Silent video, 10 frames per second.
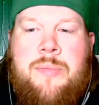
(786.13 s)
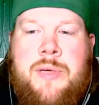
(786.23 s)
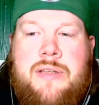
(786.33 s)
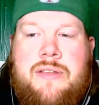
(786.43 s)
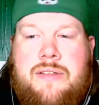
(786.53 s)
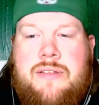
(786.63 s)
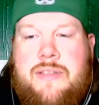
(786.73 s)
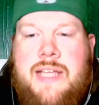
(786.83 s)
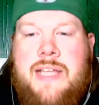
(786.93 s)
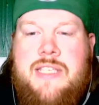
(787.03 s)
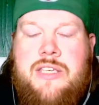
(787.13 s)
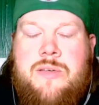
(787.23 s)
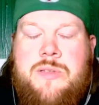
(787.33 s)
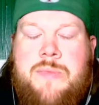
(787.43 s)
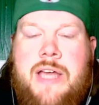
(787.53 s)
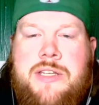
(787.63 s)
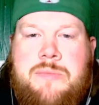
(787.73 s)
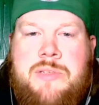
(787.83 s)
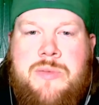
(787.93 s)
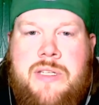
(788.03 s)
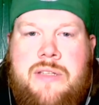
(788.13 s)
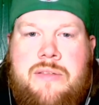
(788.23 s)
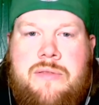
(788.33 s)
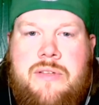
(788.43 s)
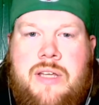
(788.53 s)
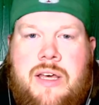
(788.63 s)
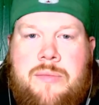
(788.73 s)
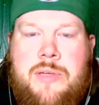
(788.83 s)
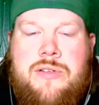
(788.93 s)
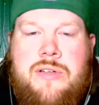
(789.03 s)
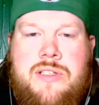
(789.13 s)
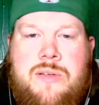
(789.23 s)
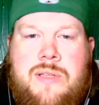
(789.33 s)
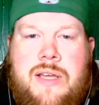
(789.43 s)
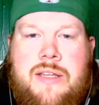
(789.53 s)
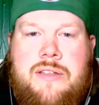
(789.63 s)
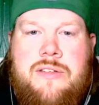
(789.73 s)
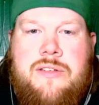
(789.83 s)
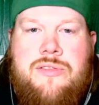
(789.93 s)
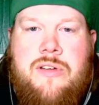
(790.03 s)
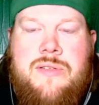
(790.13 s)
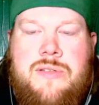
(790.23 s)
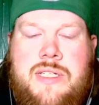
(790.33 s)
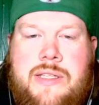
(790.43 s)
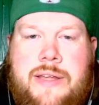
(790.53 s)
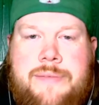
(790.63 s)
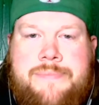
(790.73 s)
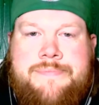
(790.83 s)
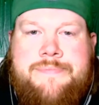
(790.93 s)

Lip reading: But that's a huge matchup between Montreal's O-line and Toronto's D-line.